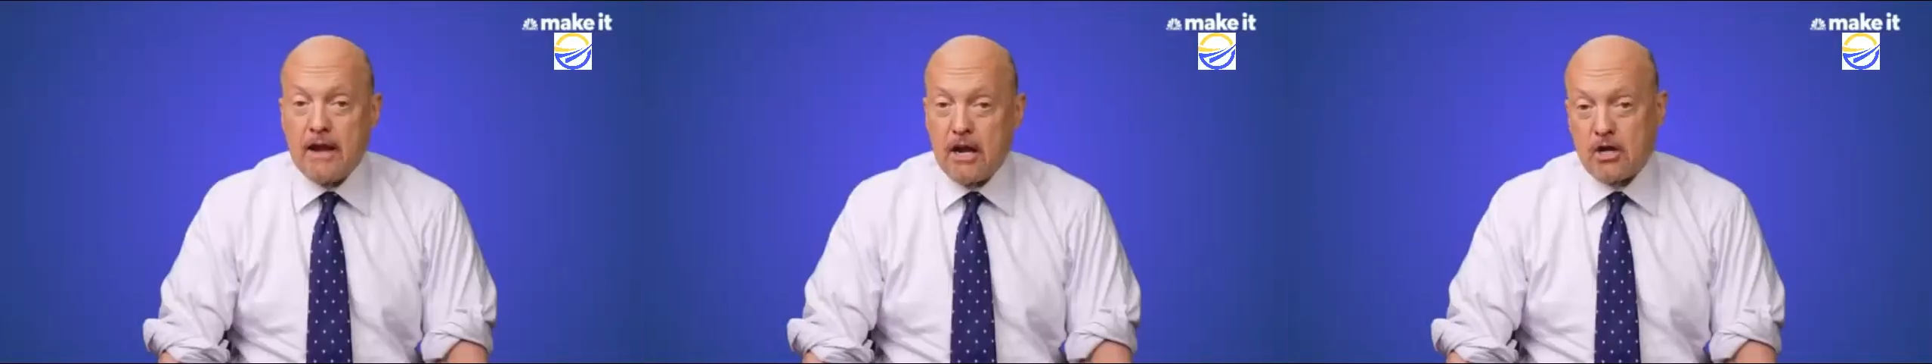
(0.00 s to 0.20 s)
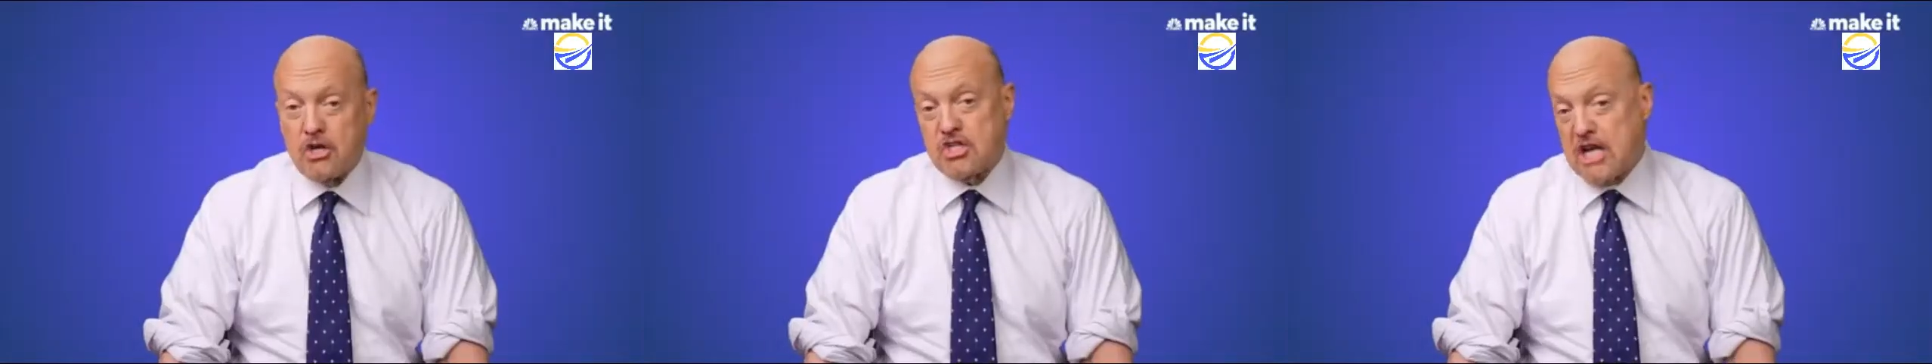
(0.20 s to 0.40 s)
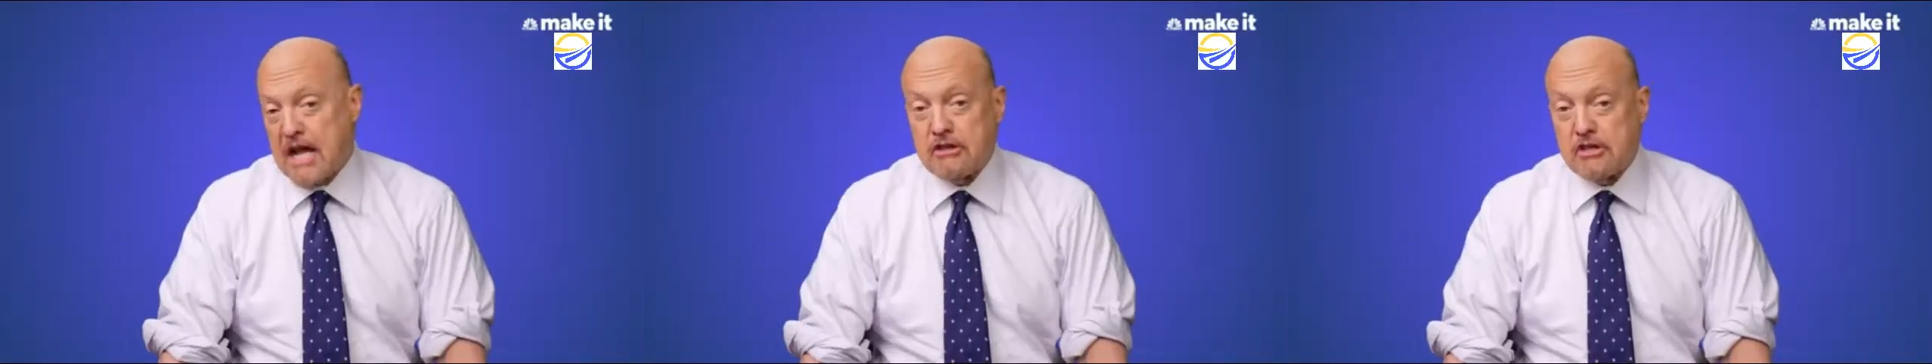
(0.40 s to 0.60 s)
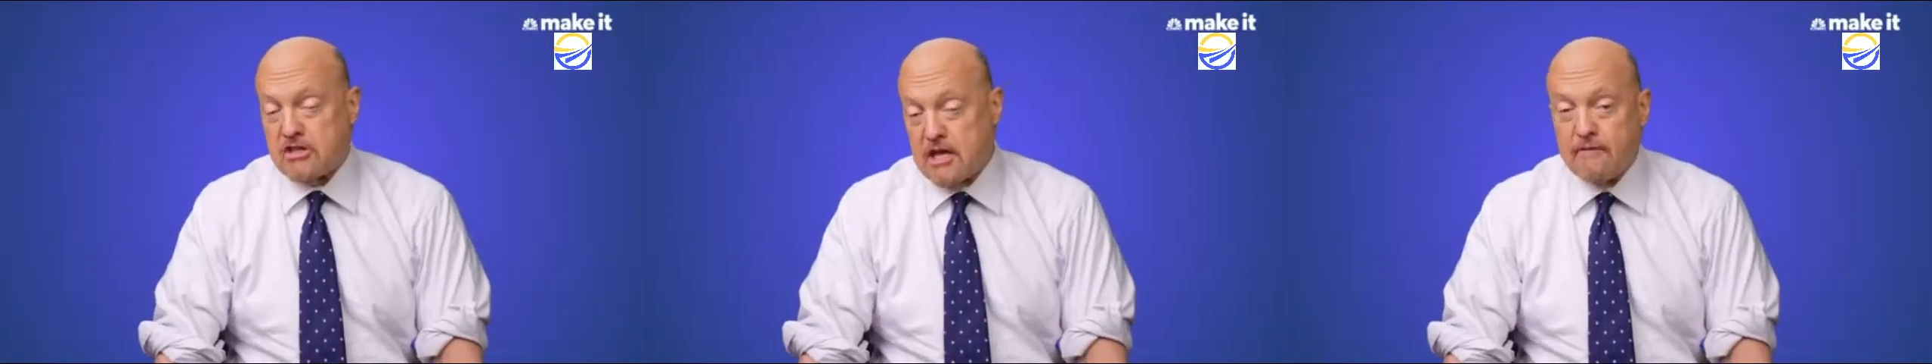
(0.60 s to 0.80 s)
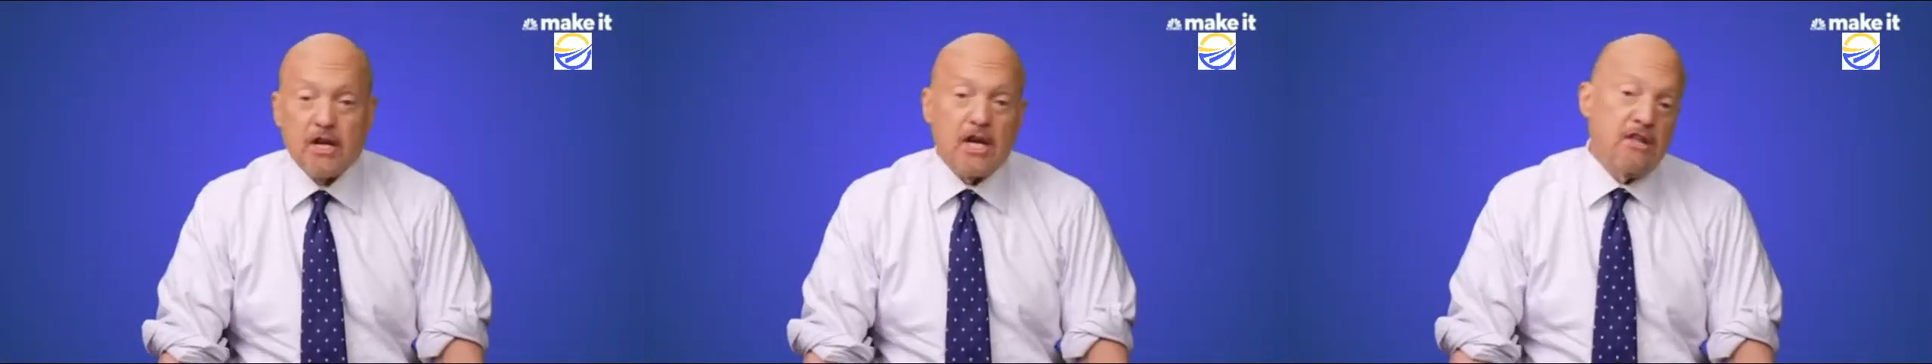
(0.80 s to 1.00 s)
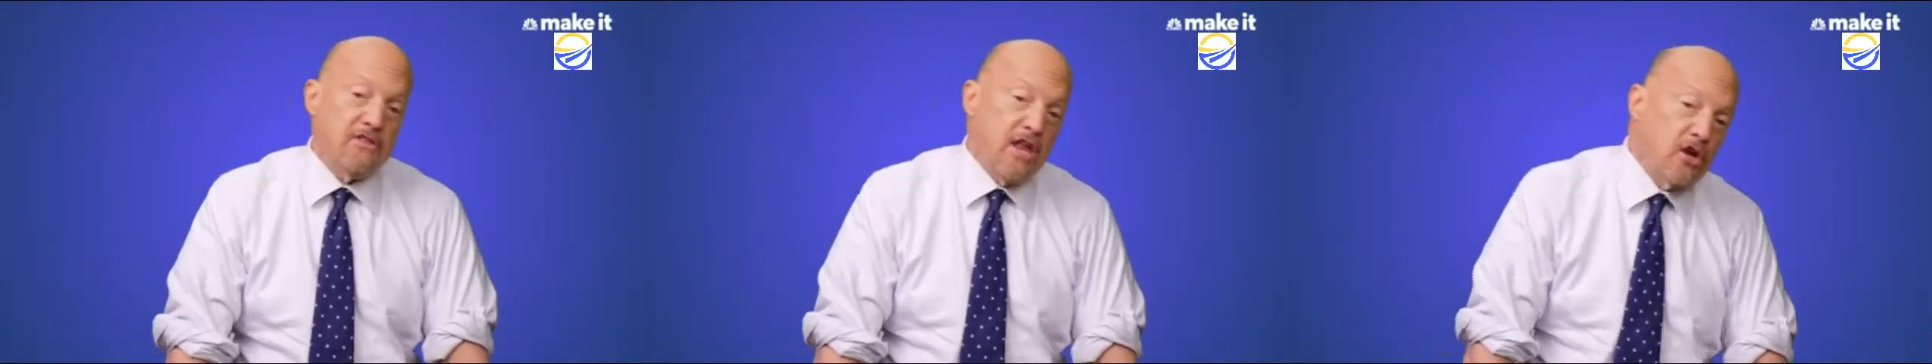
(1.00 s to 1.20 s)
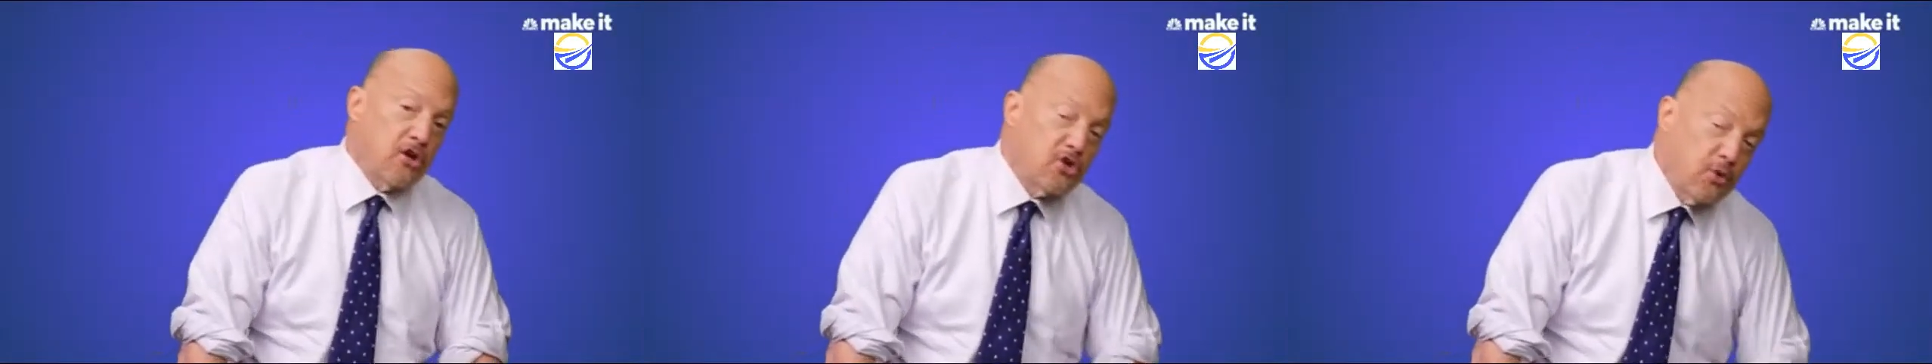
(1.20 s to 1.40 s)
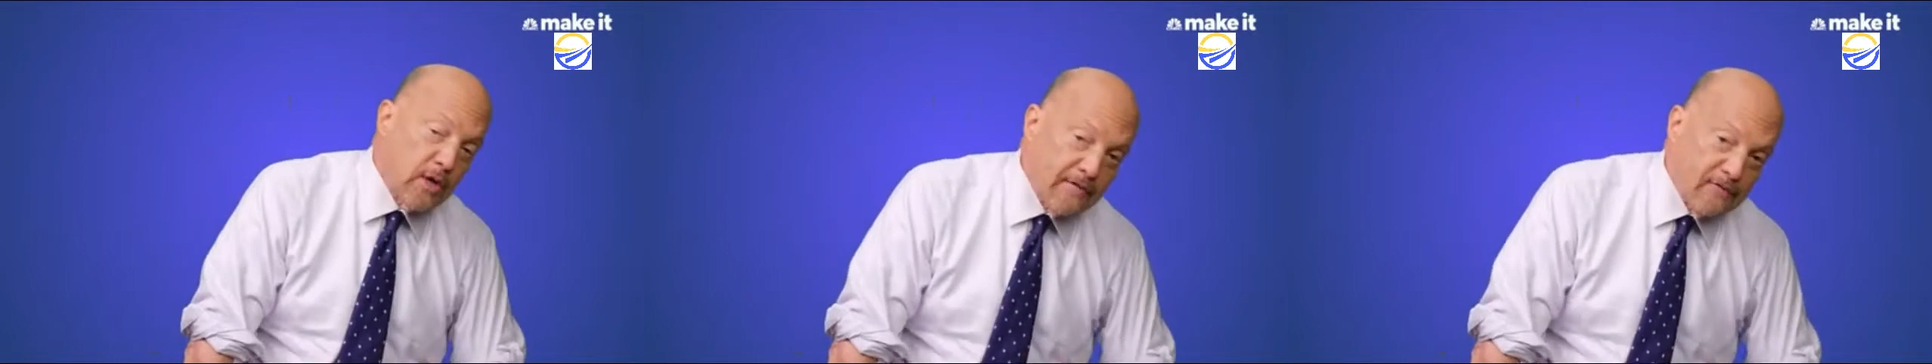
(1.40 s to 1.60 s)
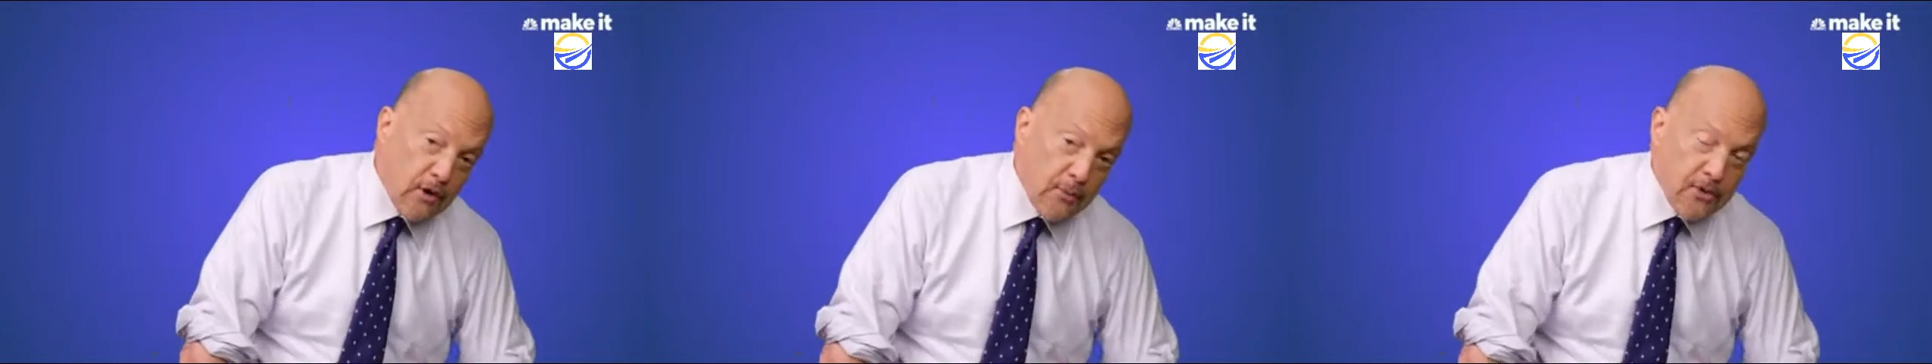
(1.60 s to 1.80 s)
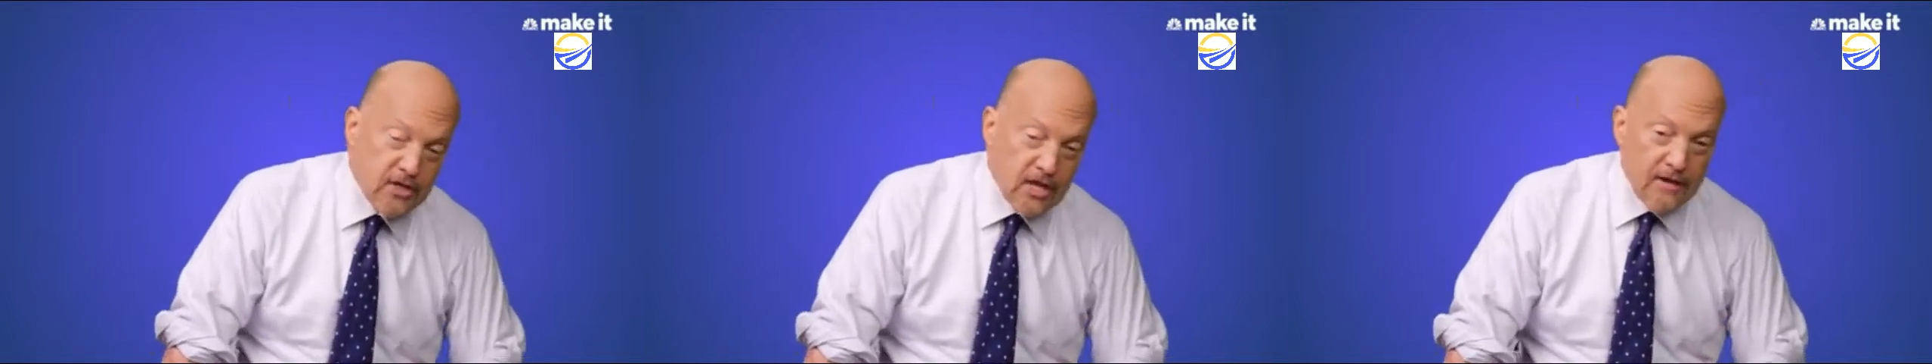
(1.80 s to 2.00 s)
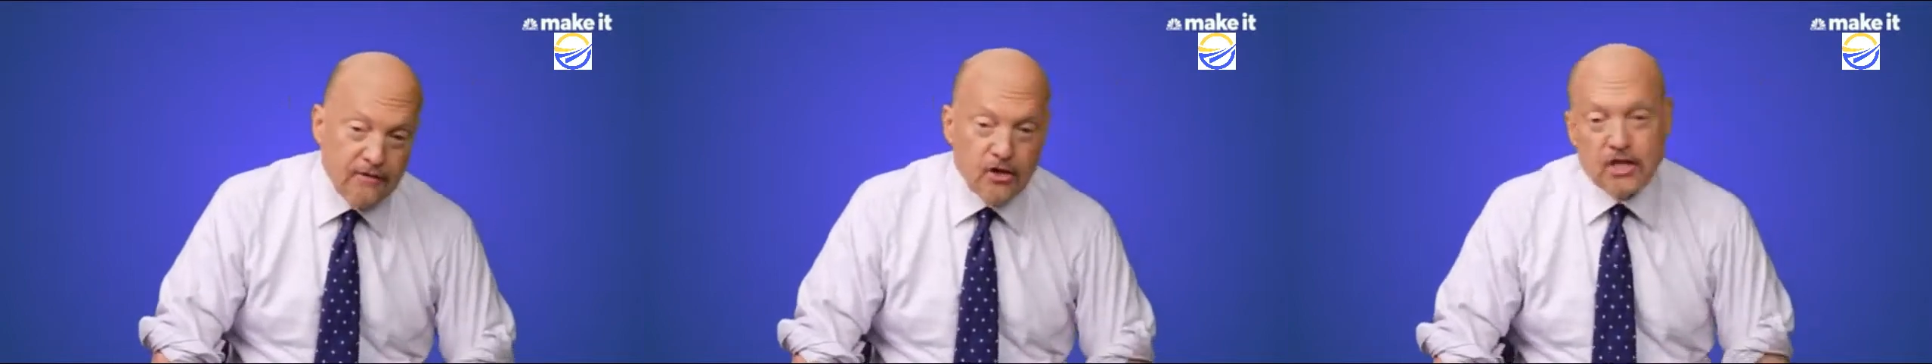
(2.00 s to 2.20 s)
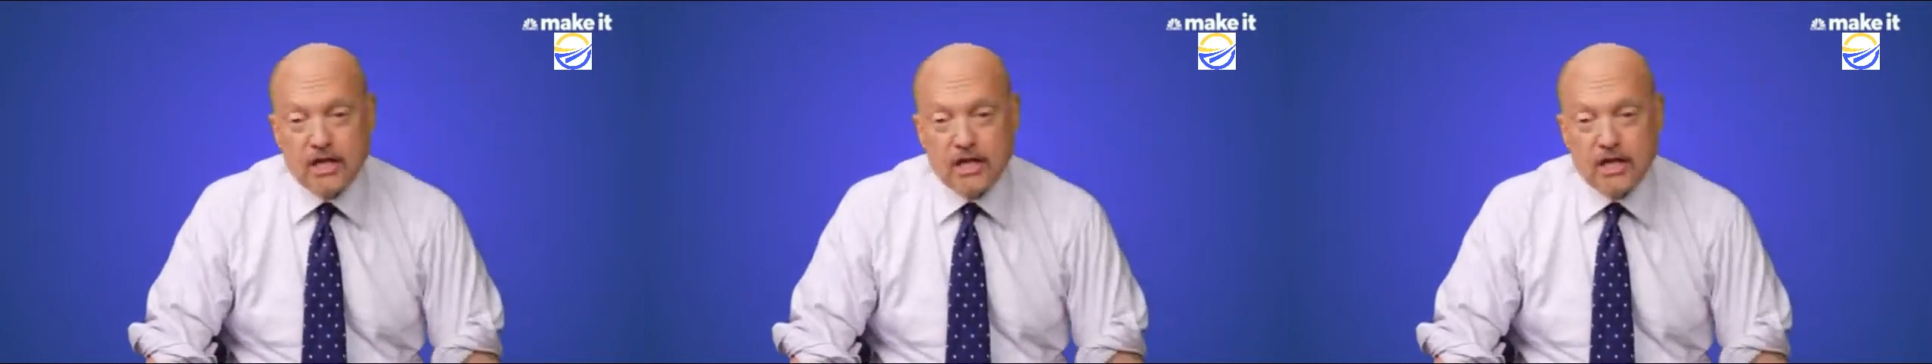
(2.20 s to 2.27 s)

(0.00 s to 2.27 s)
it because you got the dividend and you can do whatever you want with the dividend.